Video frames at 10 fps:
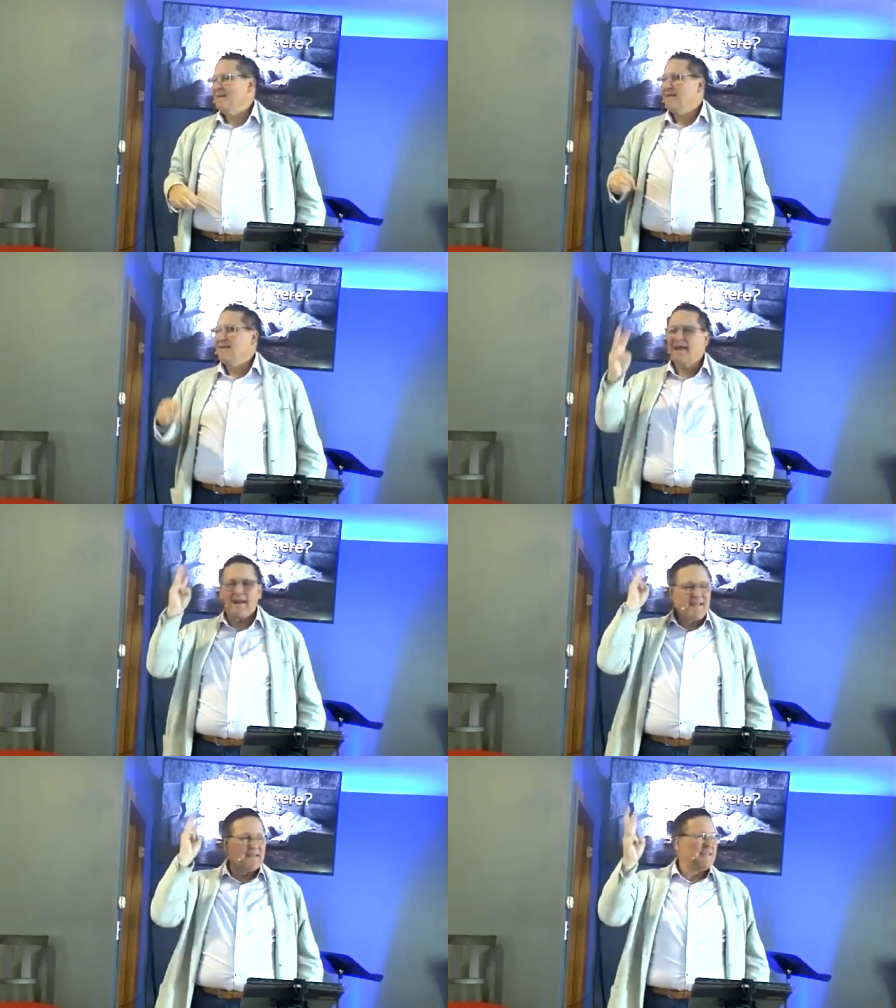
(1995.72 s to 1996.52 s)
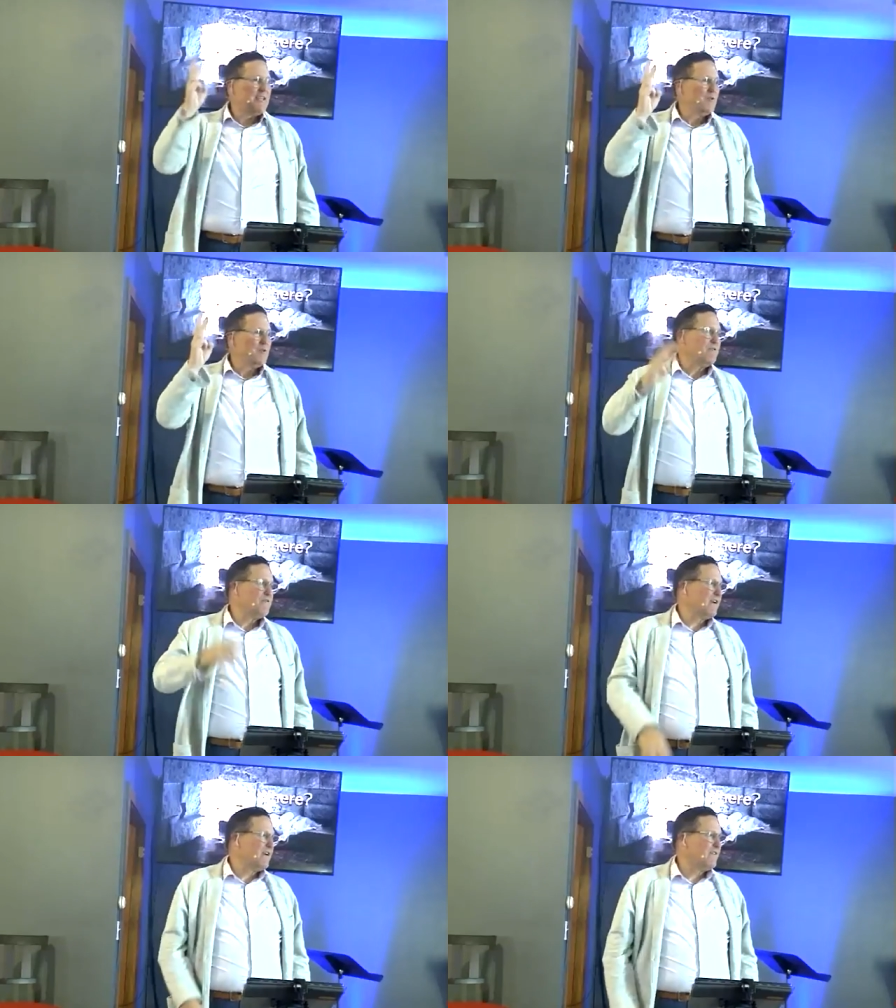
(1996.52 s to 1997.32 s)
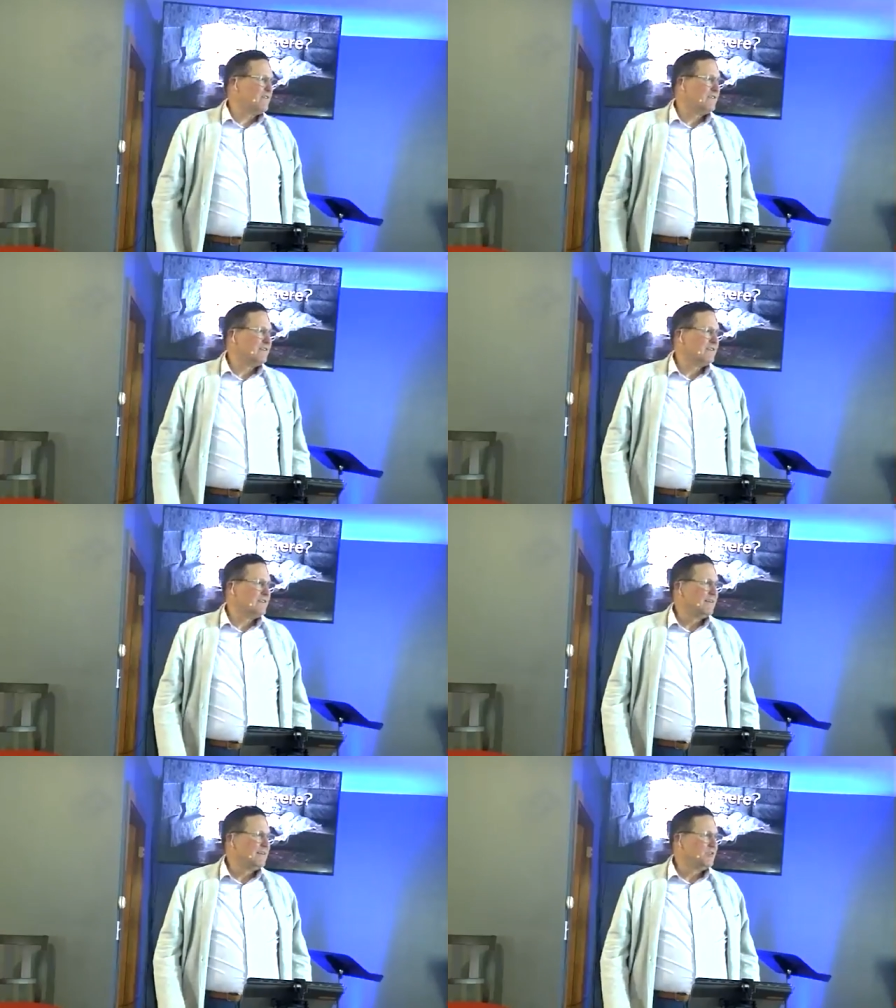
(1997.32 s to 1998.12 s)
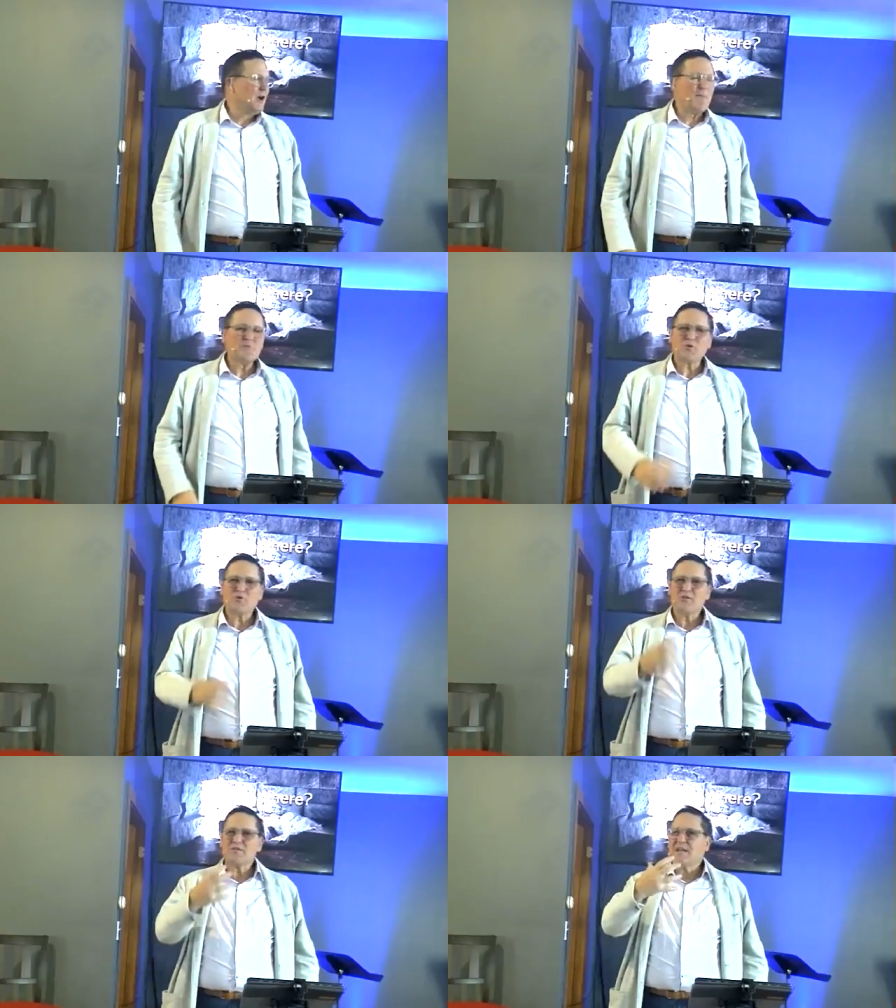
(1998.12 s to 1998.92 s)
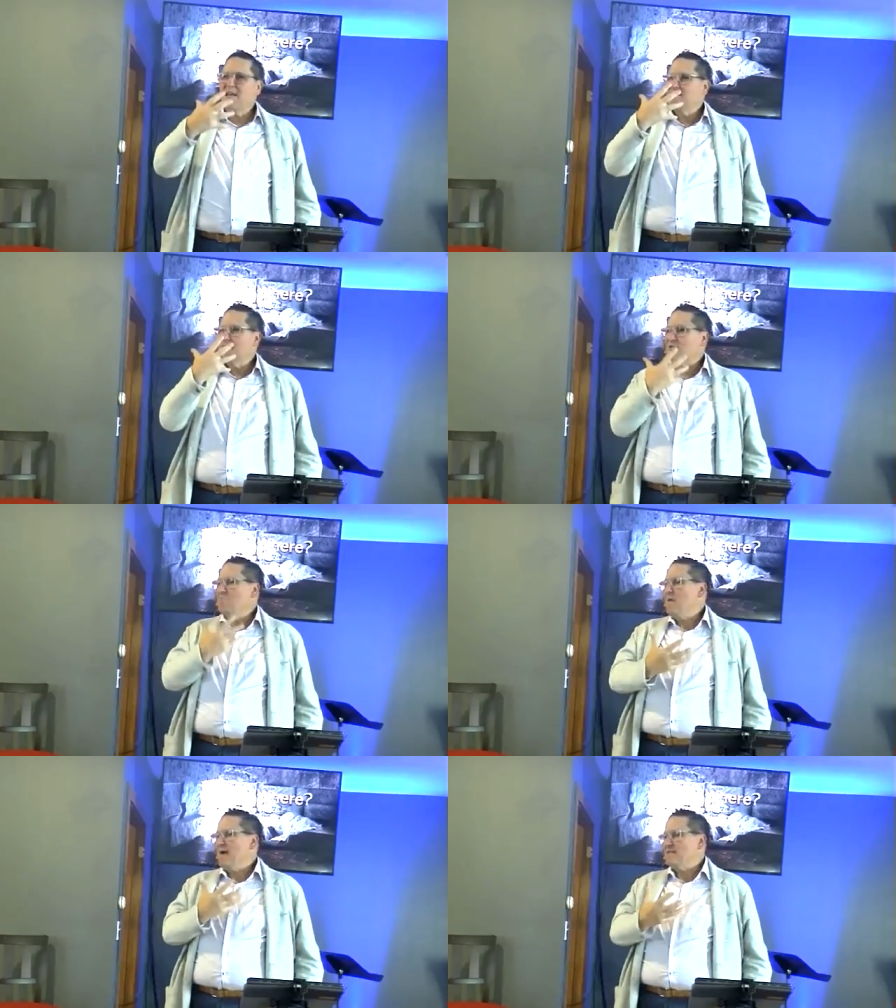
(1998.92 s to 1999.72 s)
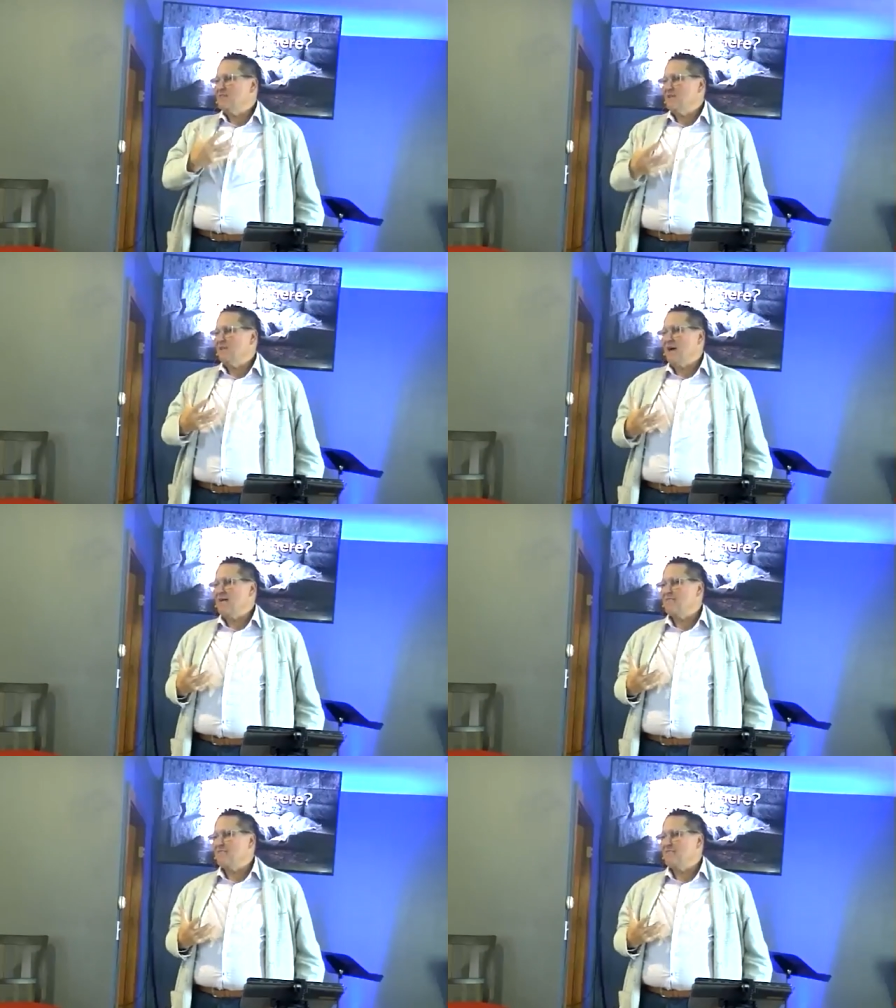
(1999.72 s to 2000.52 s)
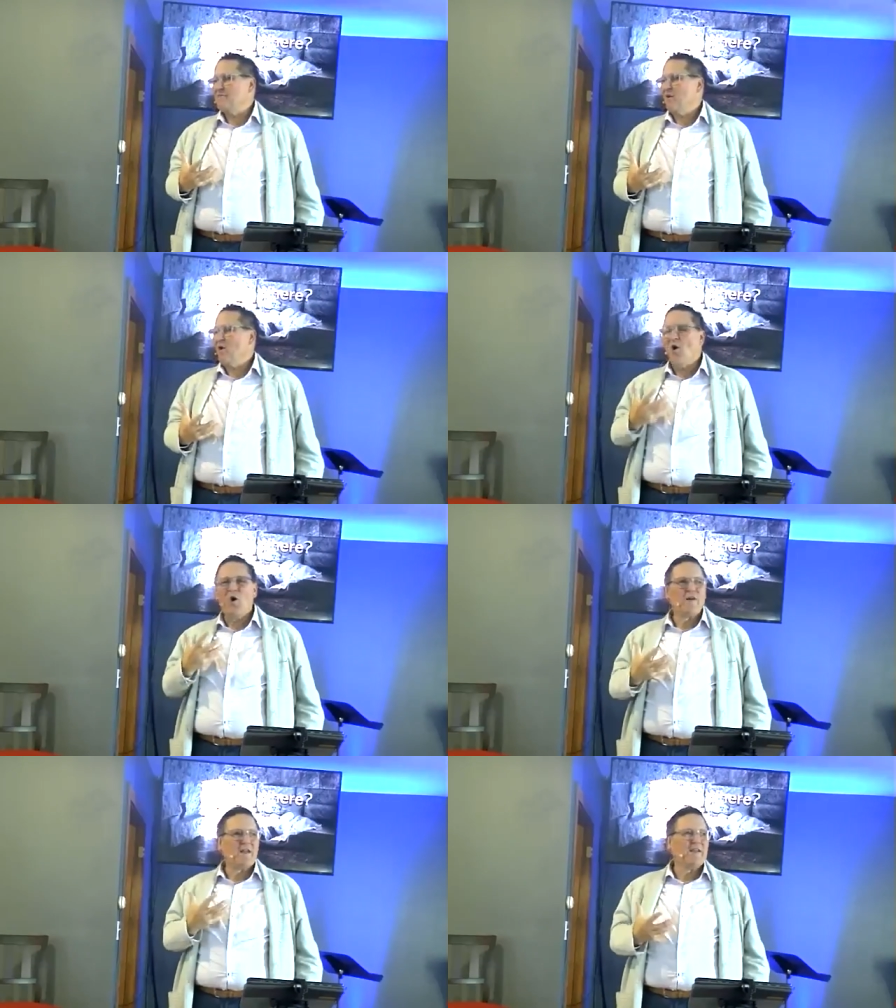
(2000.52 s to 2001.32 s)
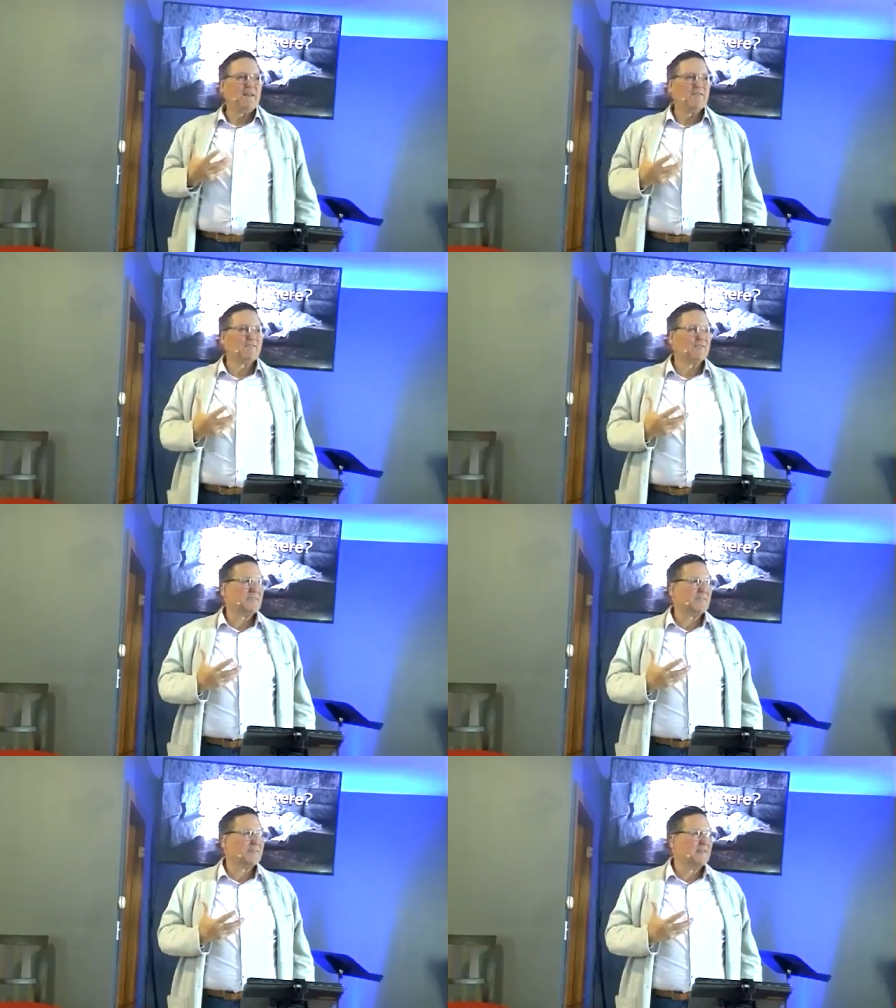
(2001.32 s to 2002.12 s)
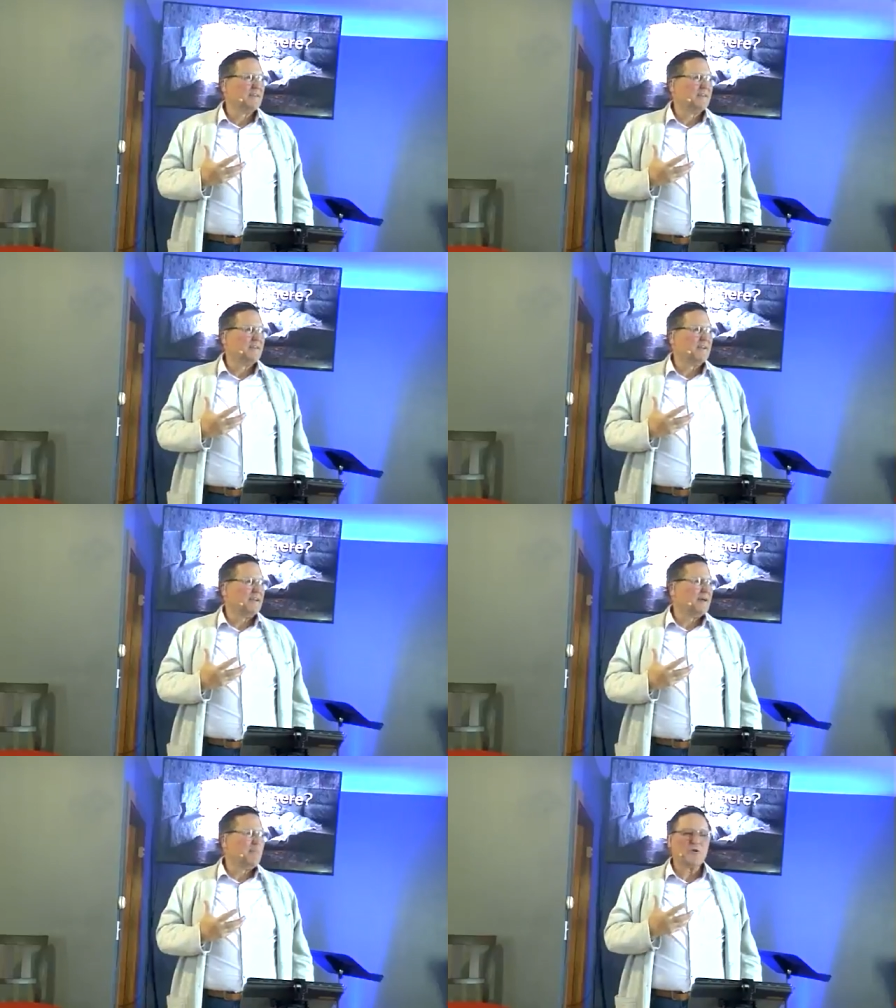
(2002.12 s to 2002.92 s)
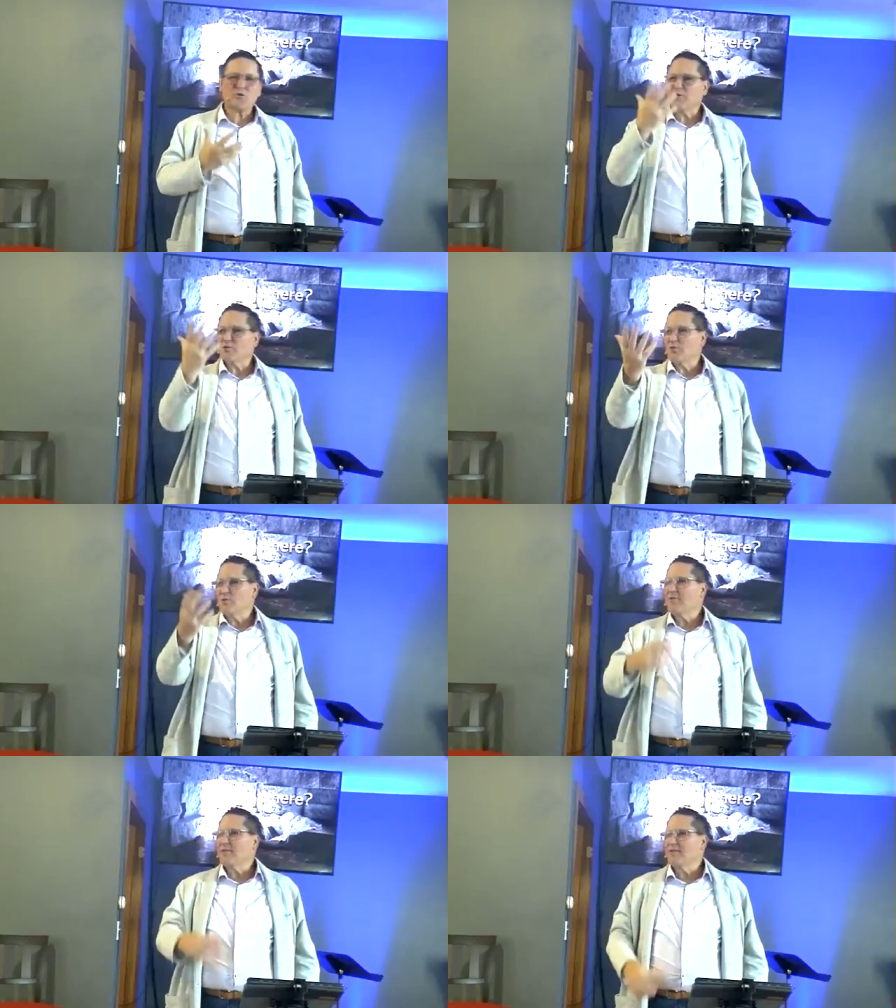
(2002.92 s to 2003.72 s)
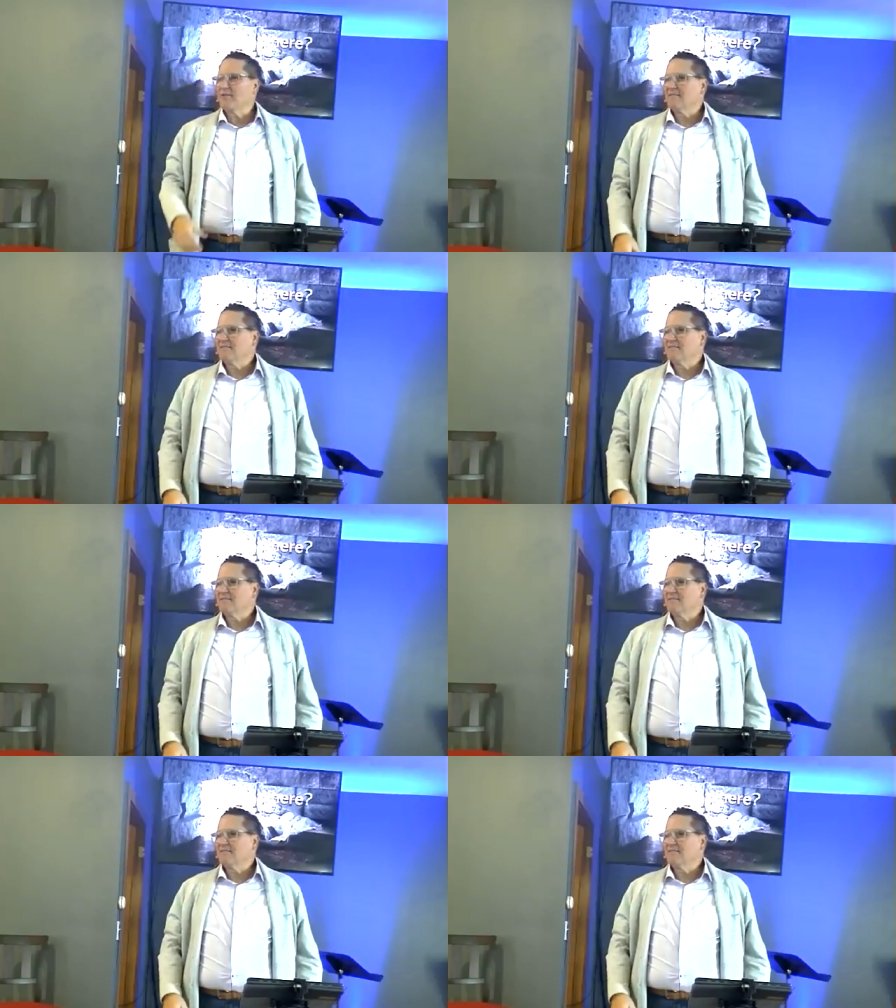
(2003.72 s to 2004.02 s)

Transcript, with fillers: And God, I continually fail. So I'm just going to take this mess of a life, all that it is, and I'm going to trust you with it.